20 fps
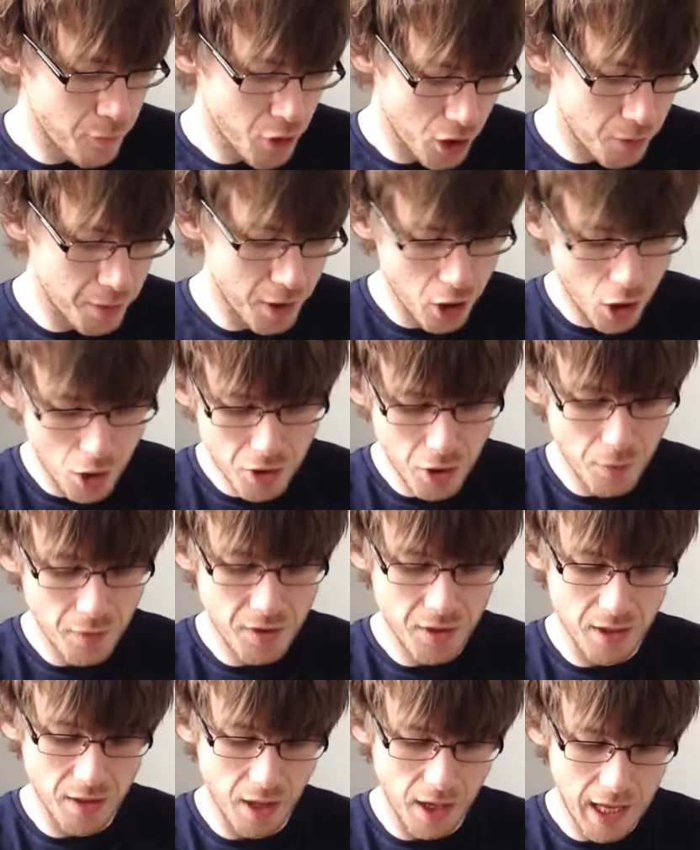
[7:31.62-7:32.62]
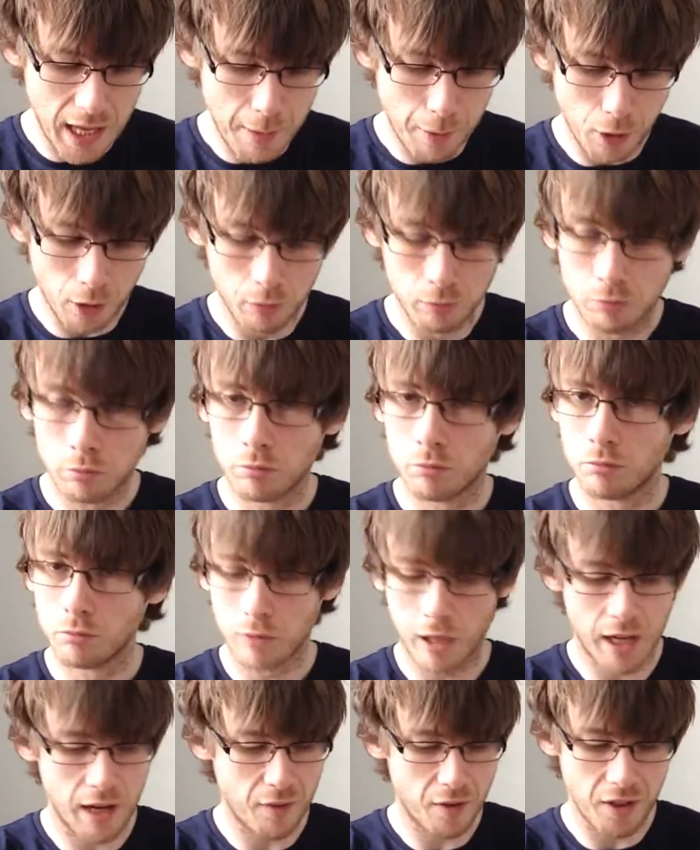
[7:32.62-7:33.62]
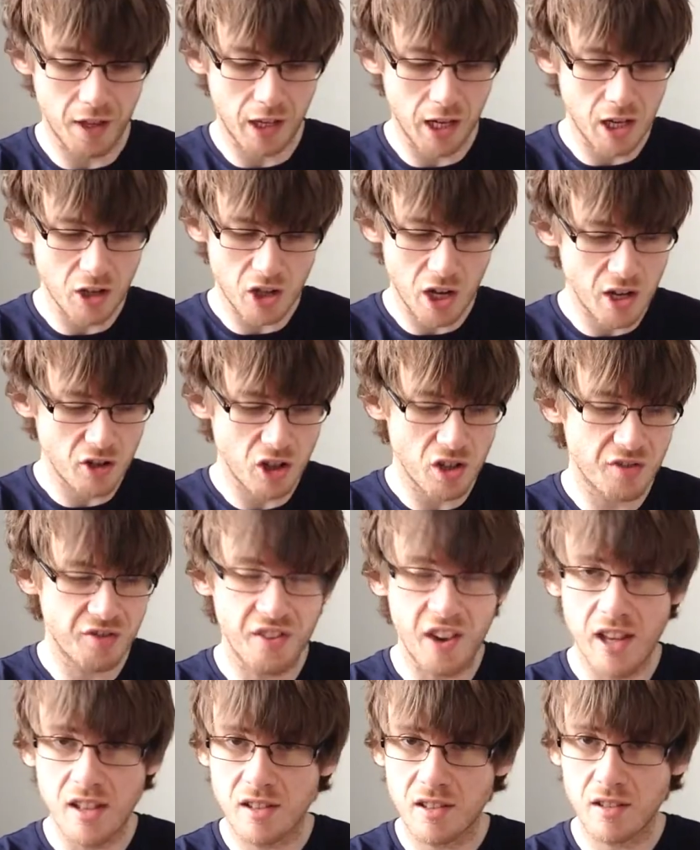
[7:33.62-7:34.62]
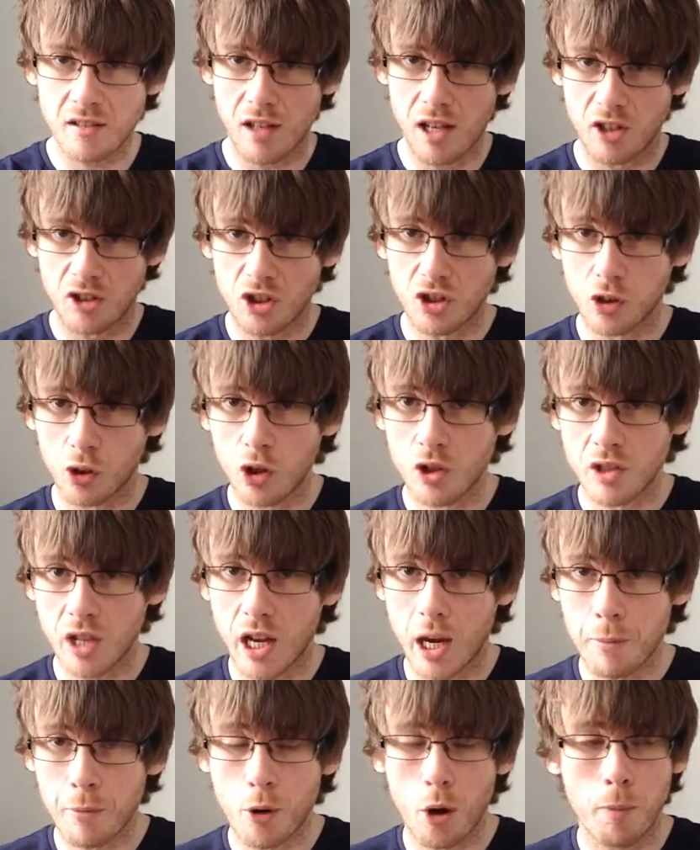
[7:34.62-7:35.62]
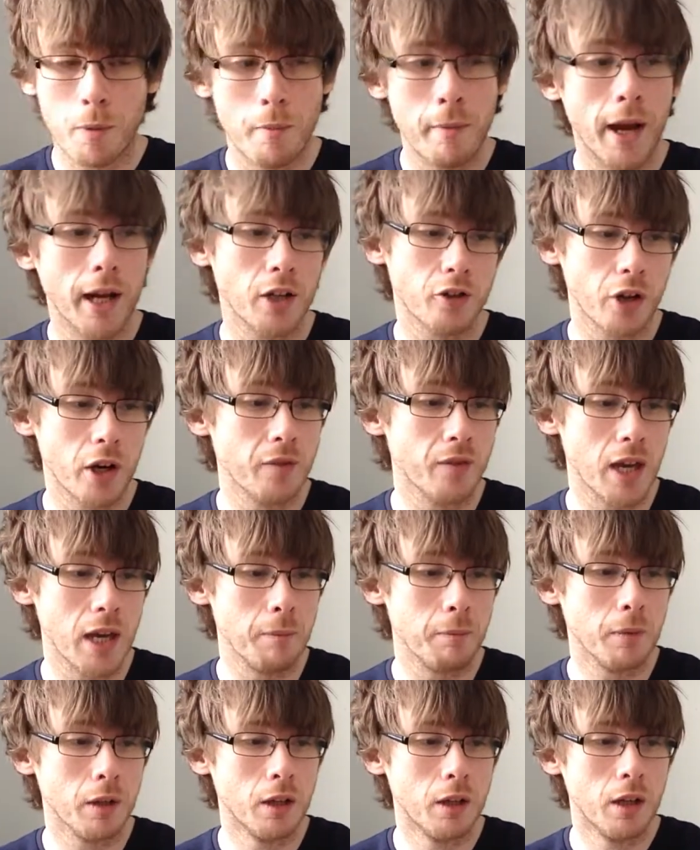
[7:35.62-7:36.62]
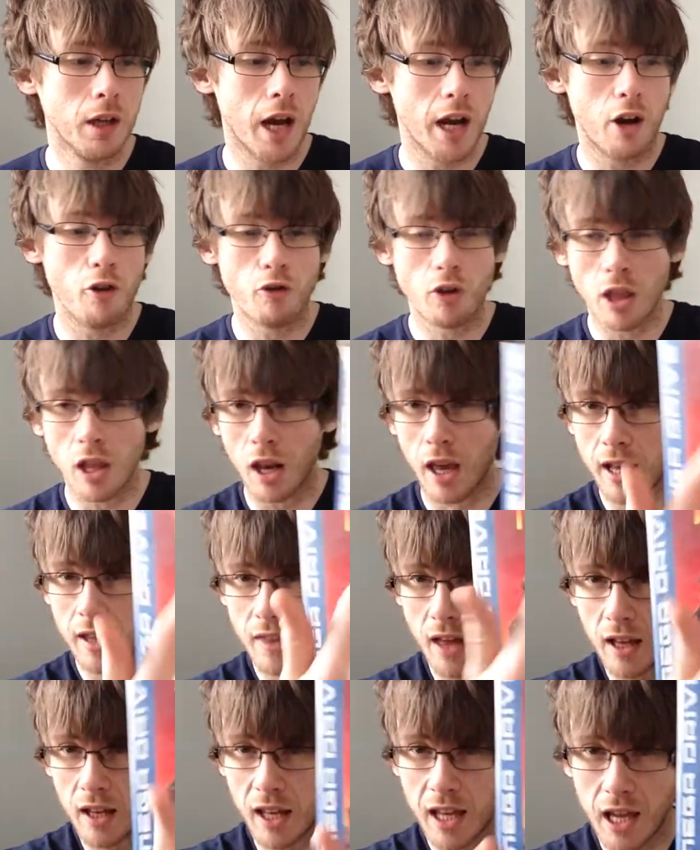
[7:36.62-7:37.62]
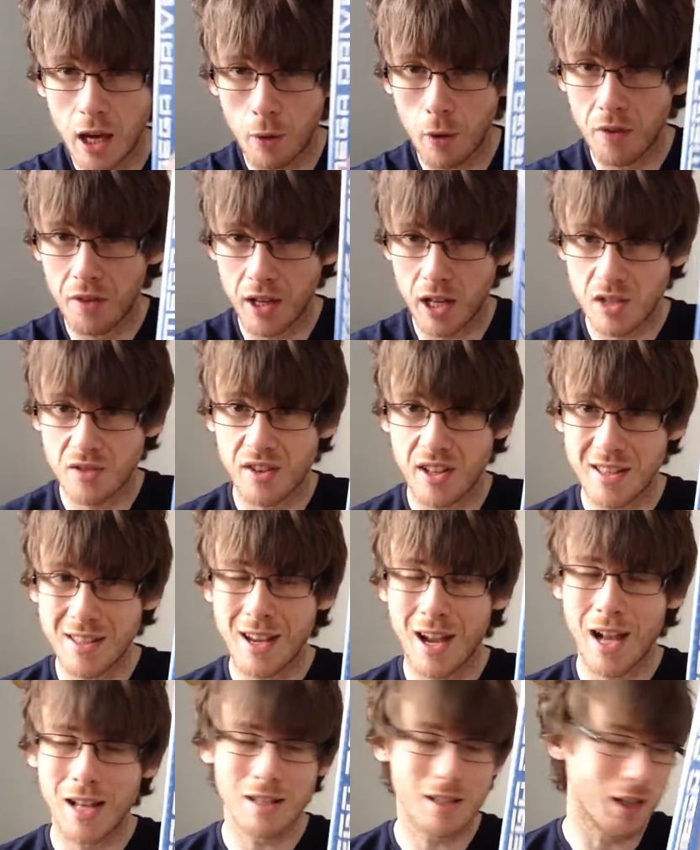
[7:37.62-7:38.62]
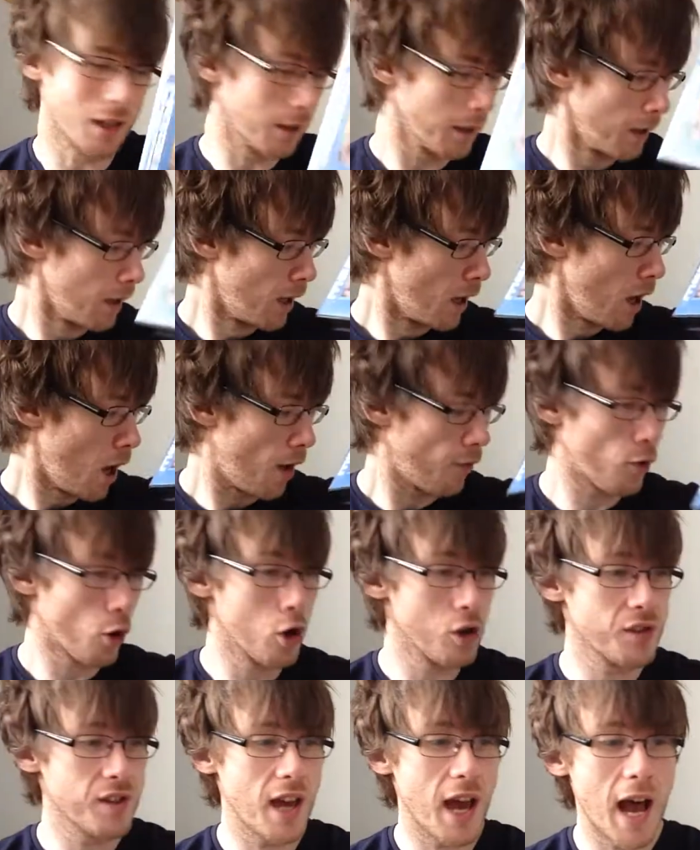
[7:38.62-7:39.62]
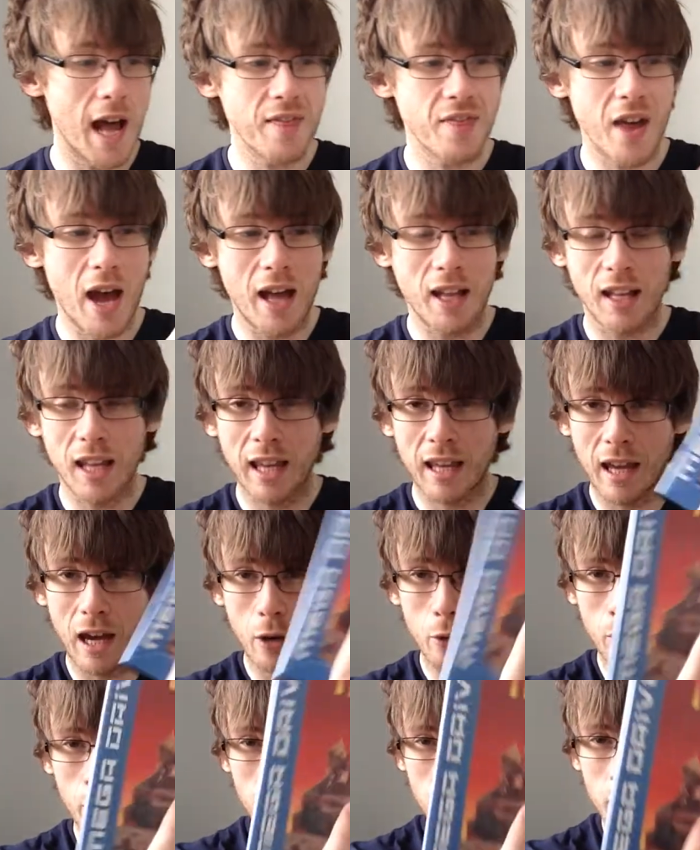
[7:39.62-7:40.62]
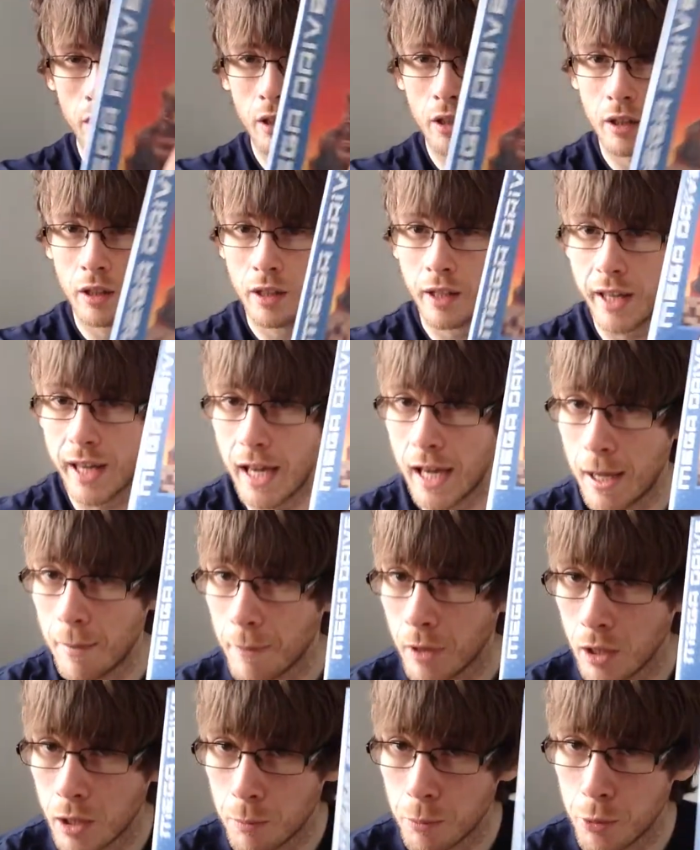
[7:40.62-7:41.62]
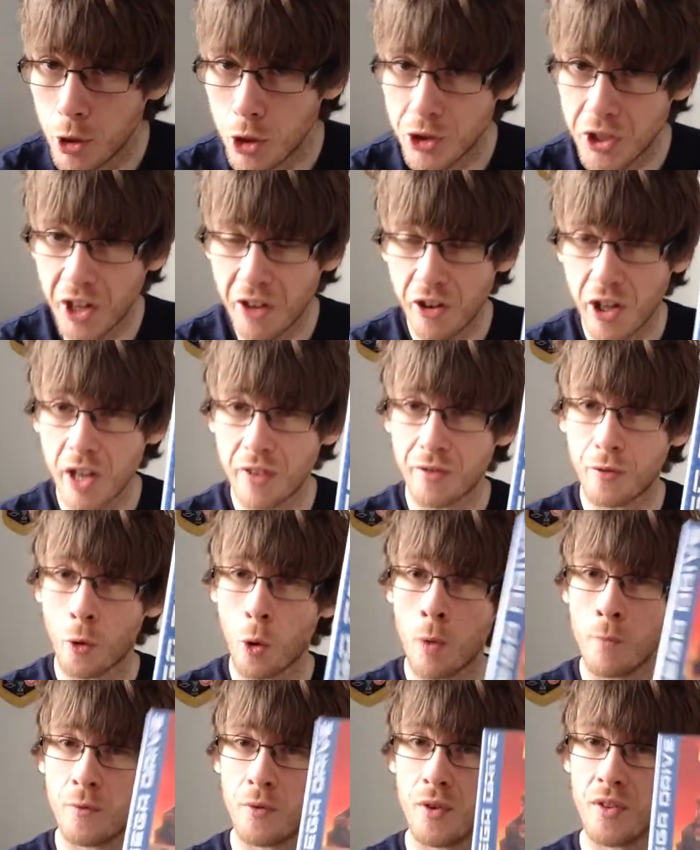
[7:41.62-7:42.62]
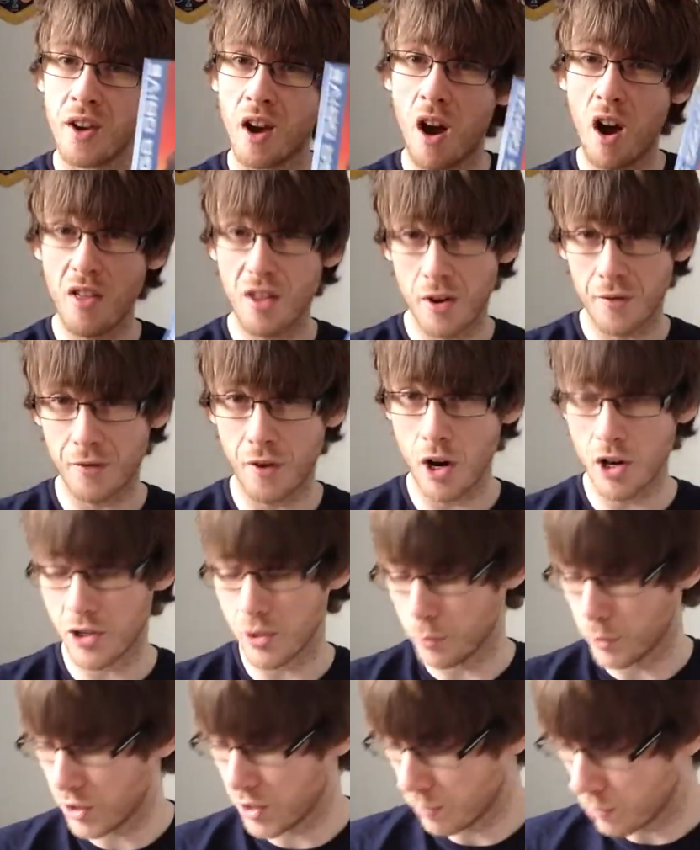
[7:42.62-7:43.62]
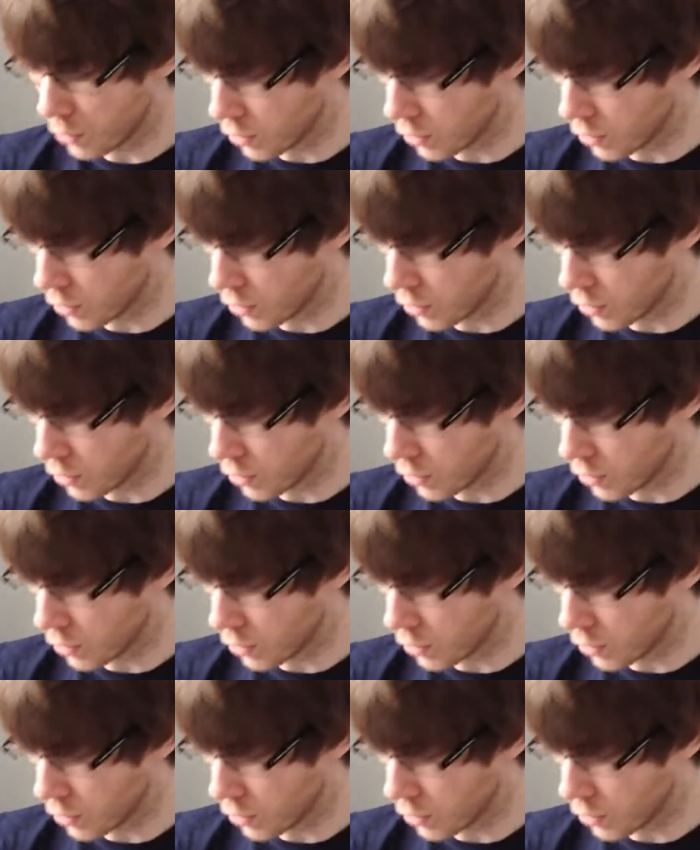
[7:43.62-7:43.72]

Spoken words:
just because obviously the label and everything, it just fits. It just looks like a proper Mega Drive game, and I really like that layout. I think it's fantastic. Of course, they had that layout in computer-generated form for the other version, which I'm